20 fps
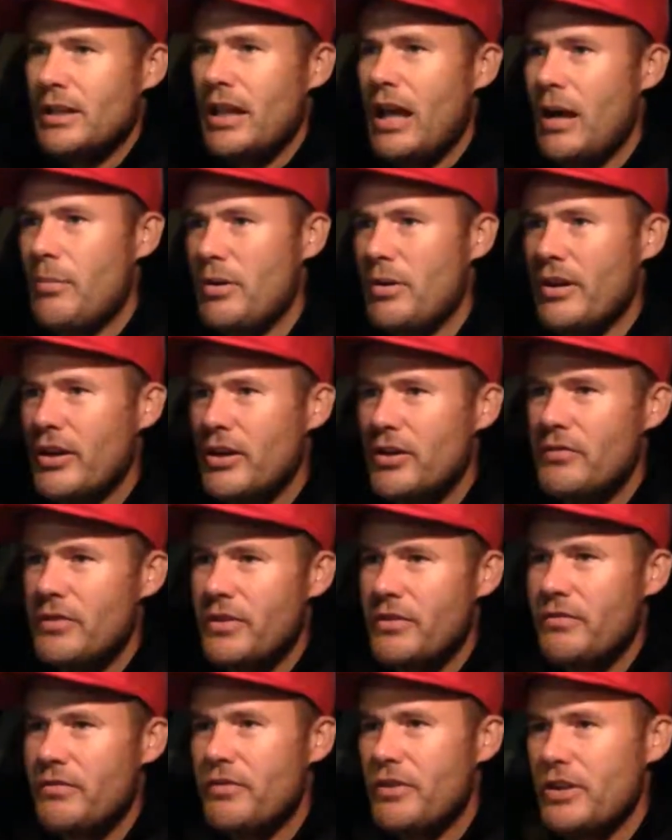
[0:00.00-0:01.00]
up and over
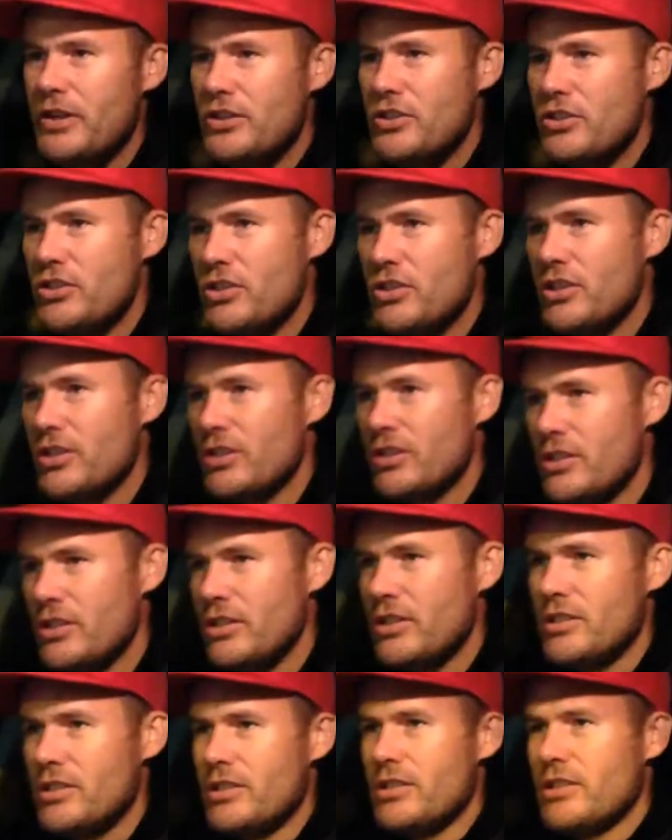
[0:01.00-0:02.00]
the fringe,
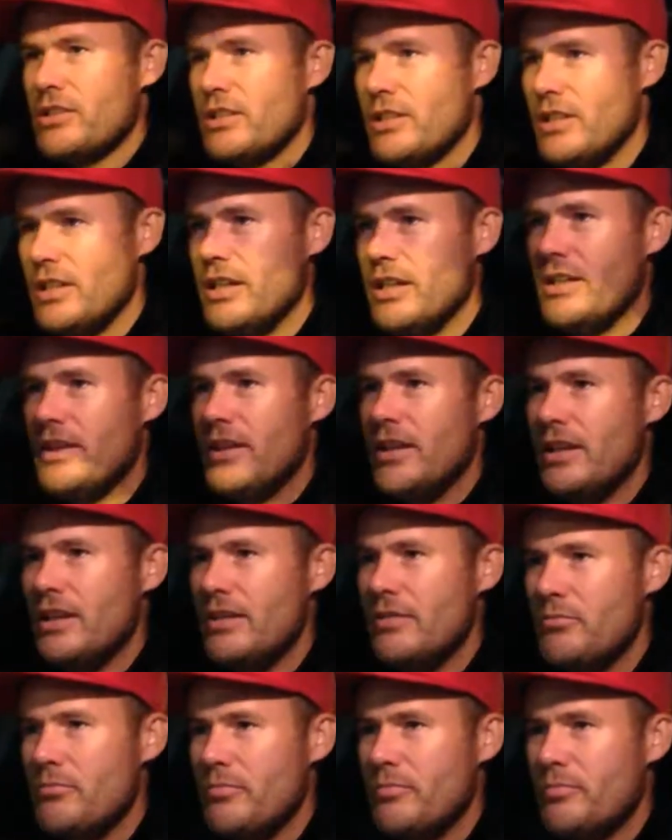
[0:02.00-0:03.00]
and
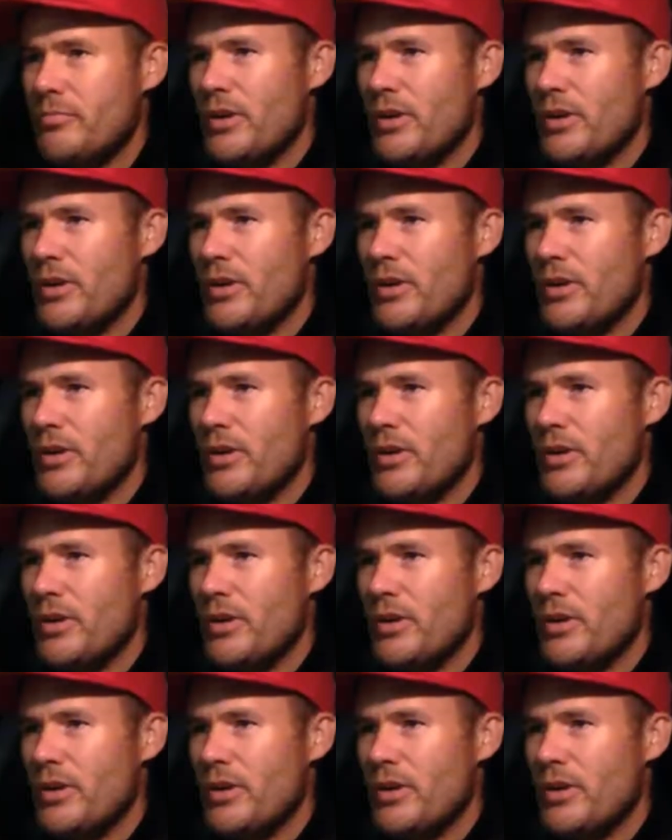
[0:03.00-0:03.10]
then